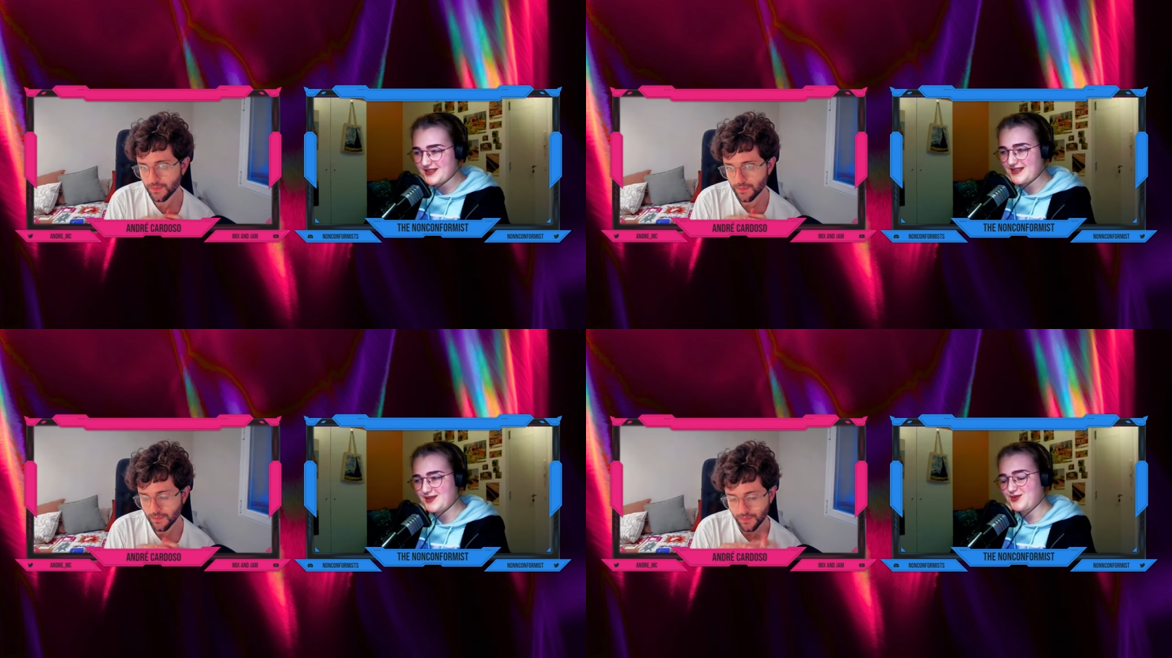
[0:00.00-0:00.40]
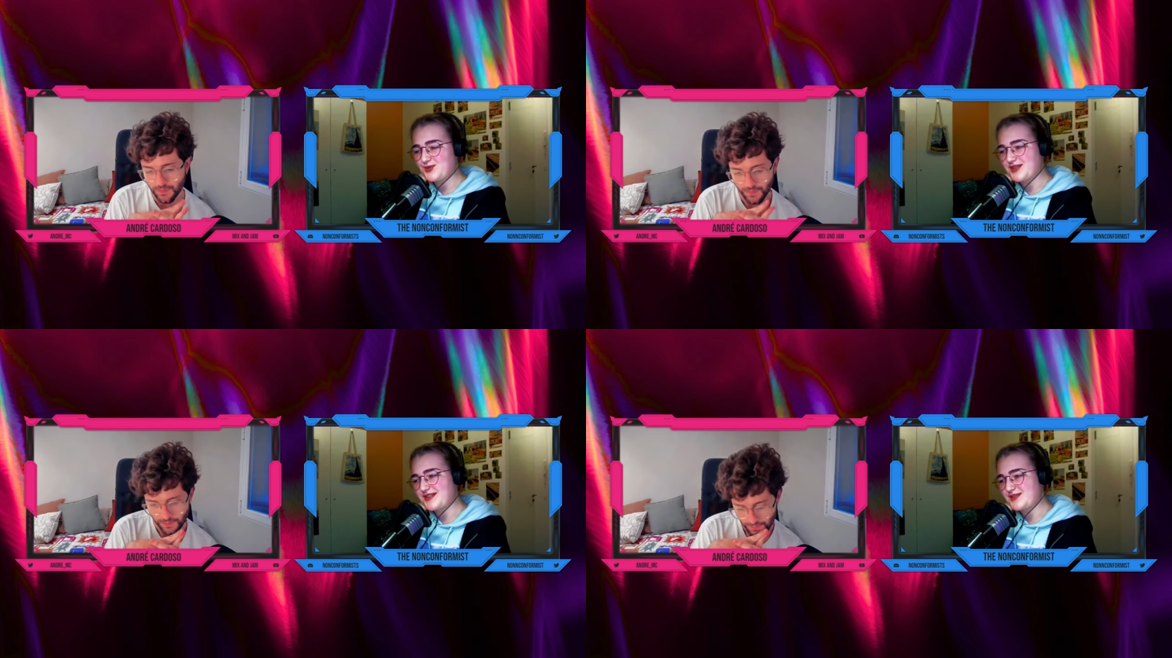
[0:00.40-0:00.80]
Speaker 1: it's like to
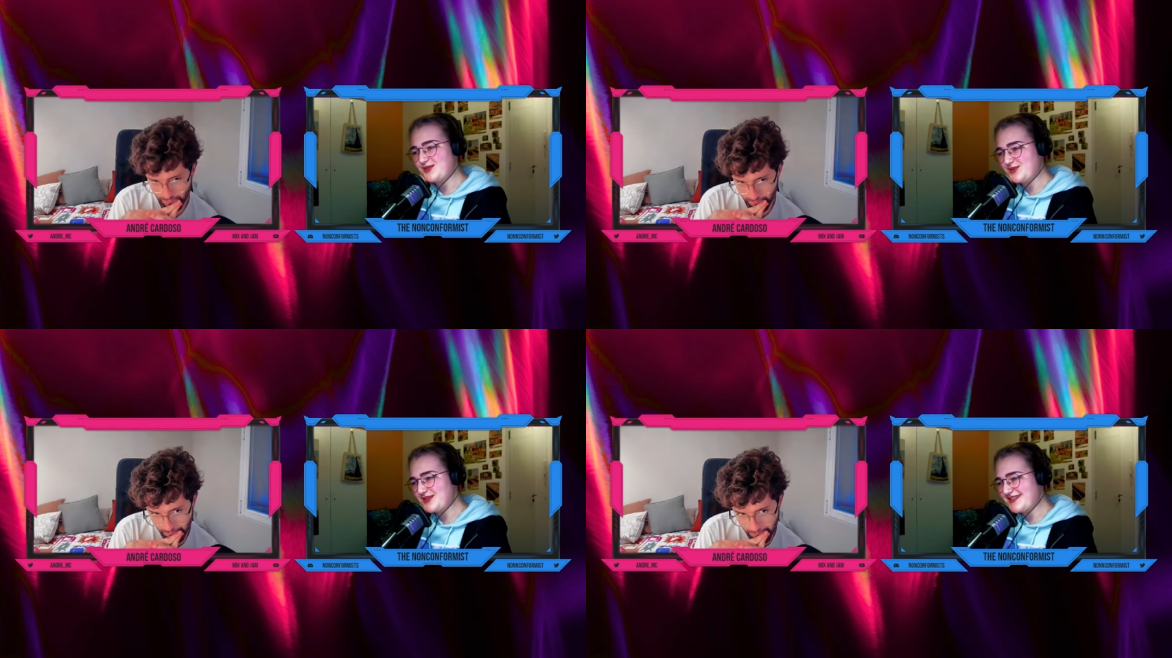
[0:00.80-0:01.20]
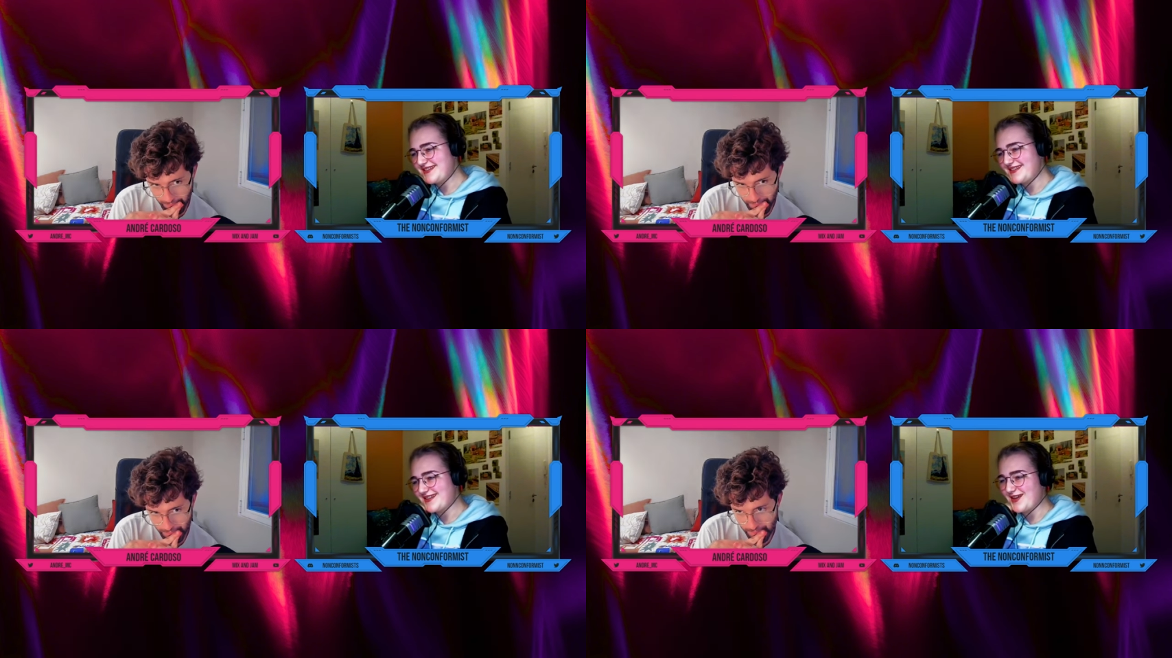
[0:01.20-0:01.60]
work at
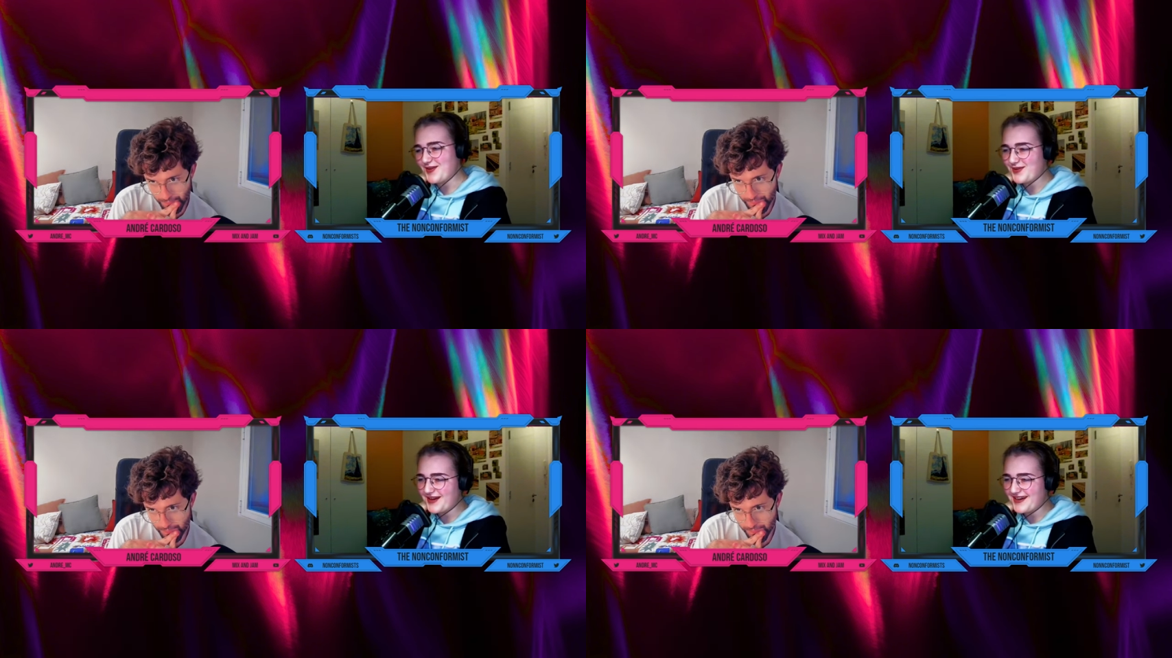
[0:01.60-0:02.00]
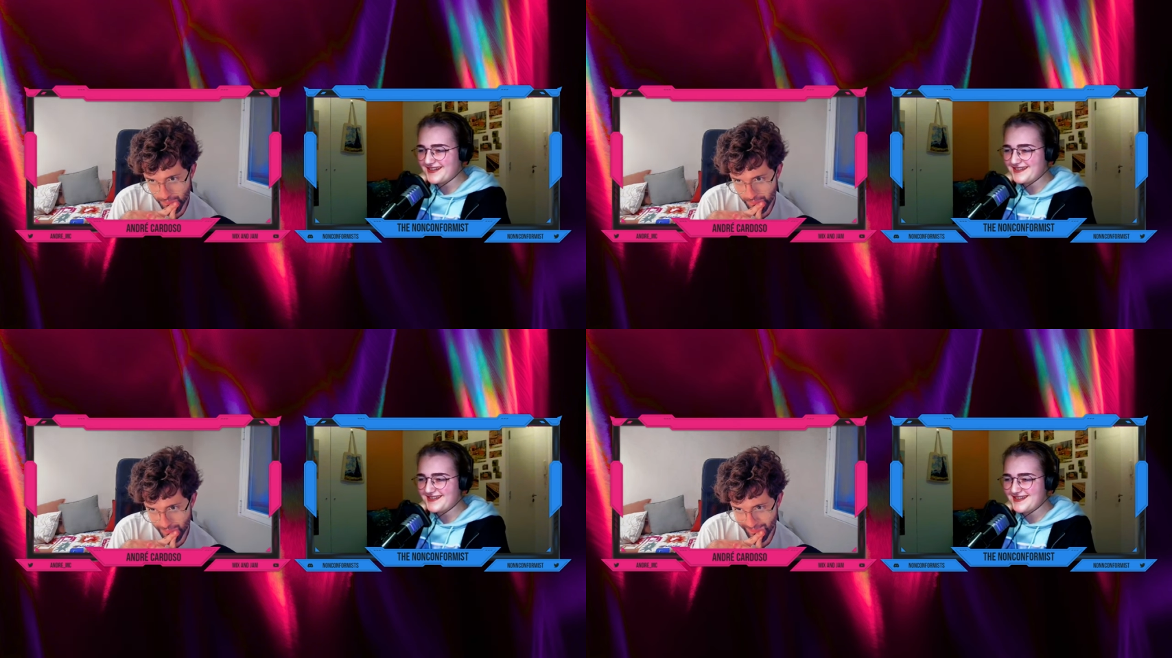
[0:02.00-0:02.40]
Unity and how hard